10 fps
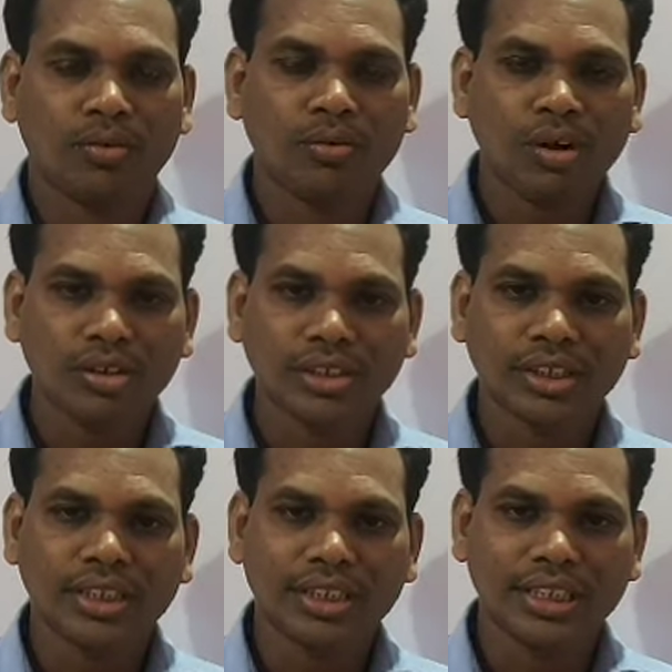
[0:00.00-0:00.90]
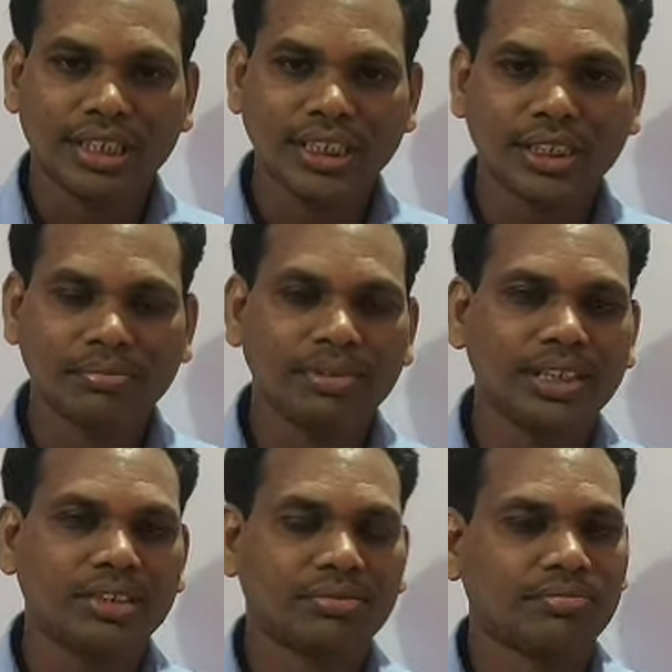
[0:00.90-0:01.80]
what is
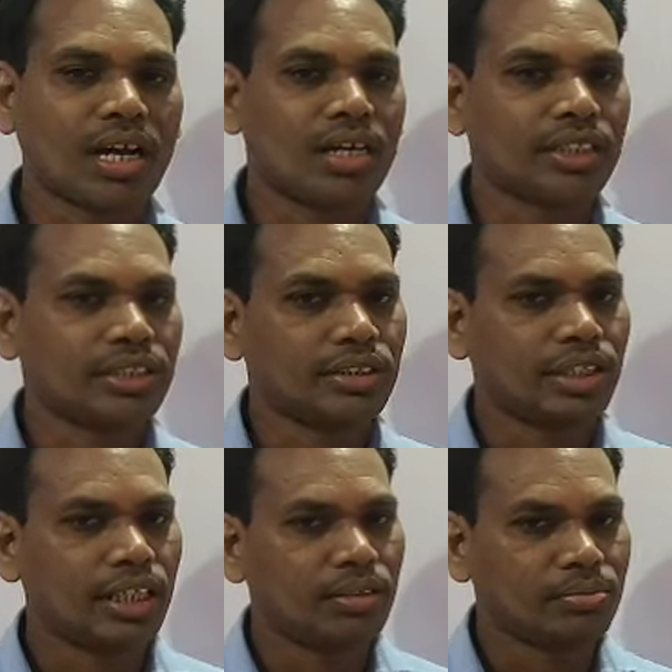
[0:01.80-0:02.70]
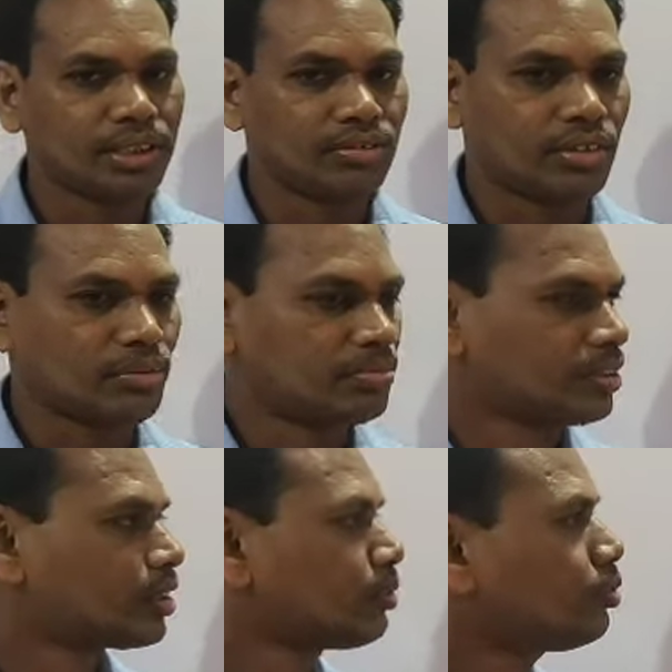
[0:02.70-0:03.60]
meant by helping verb?
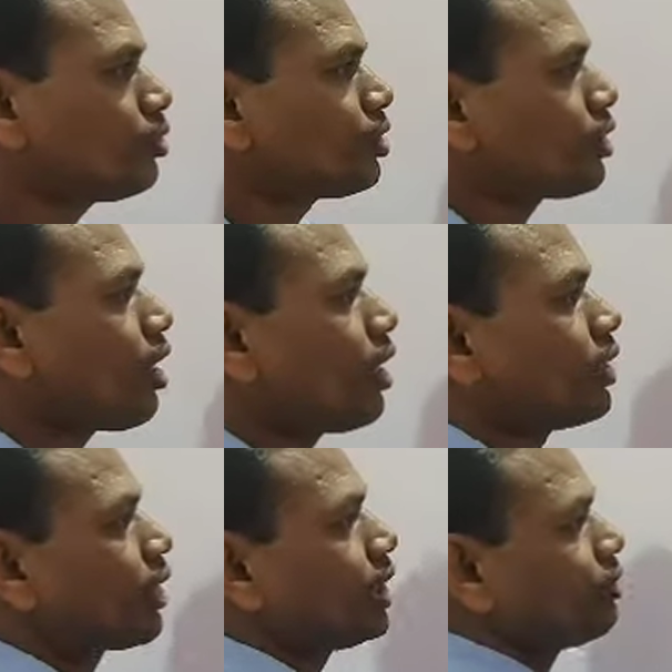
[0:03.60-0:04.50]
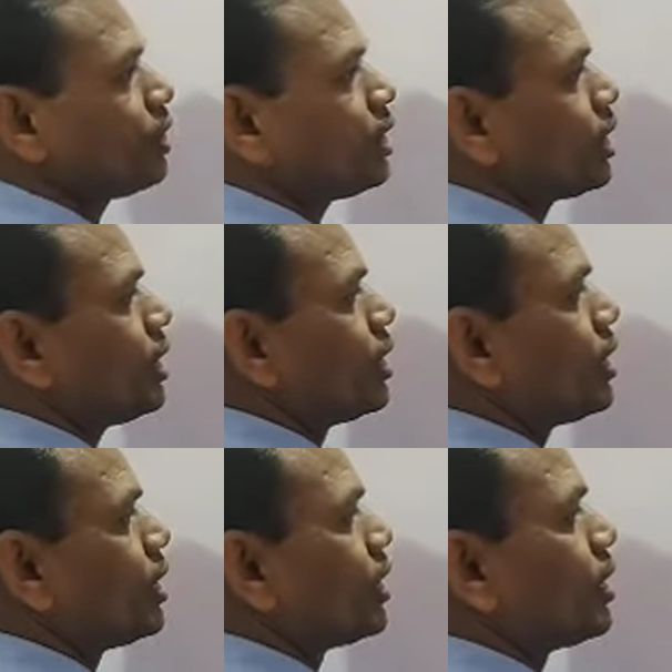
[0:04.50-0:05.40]
Suppose I write one
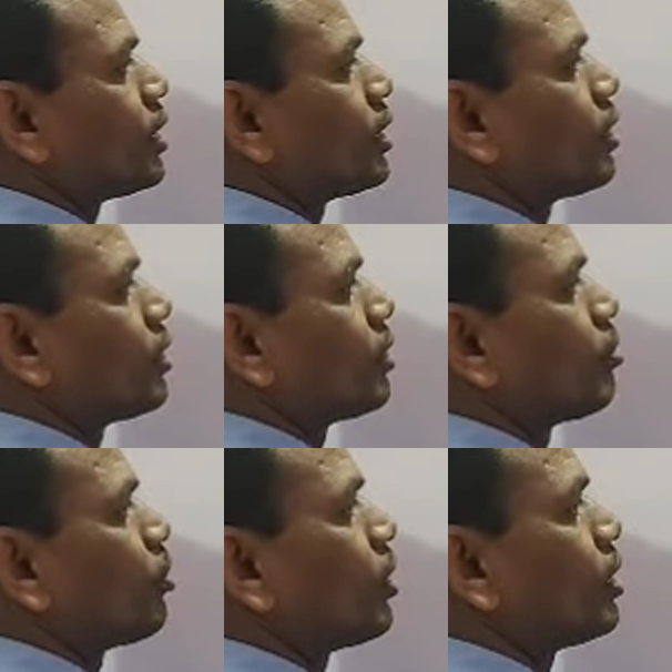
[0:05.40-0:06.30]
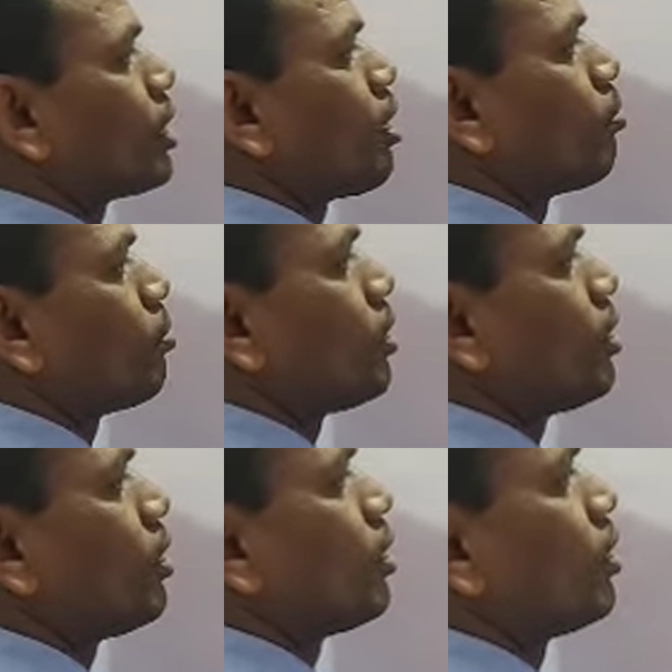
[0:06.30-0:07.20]
sentence here, for
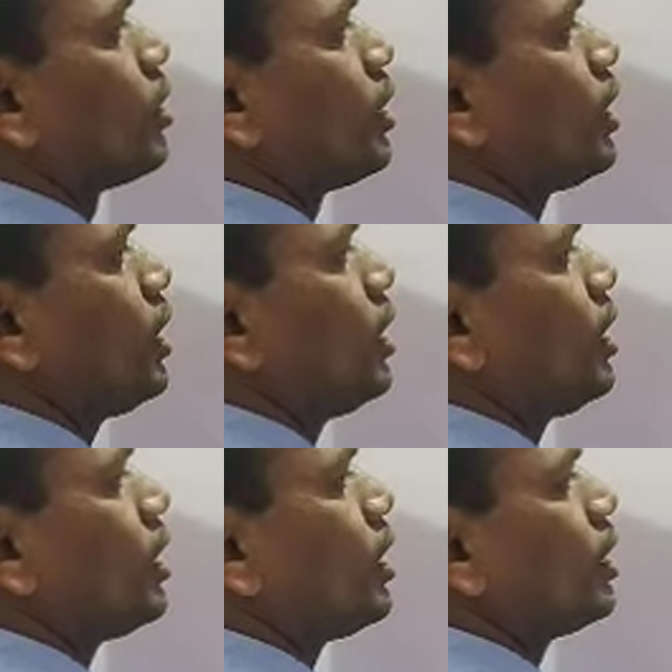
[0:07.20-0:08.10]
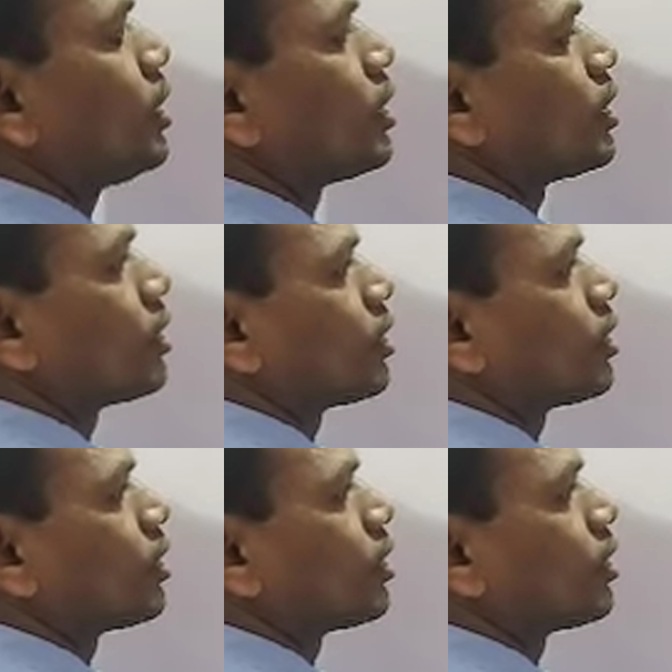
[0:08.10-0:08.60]
example, he is